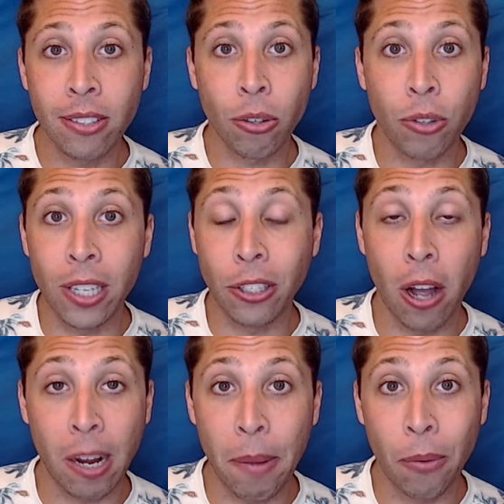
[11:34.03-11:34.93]
so do they
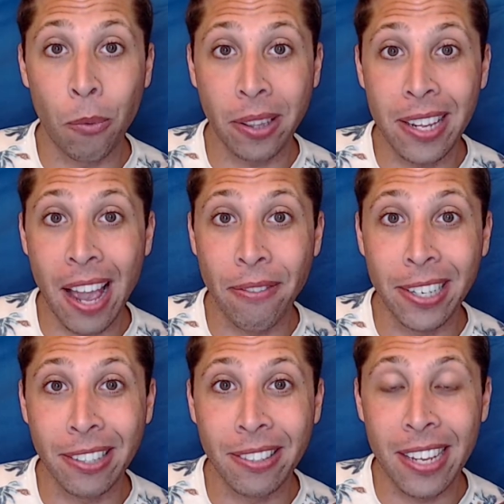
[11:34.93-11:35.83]
talk about what the
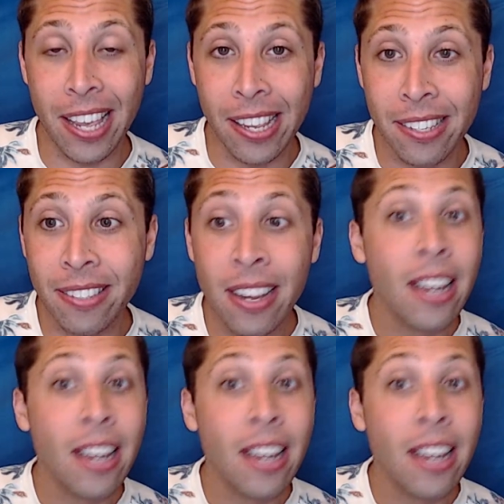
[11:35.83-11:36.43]
evidence is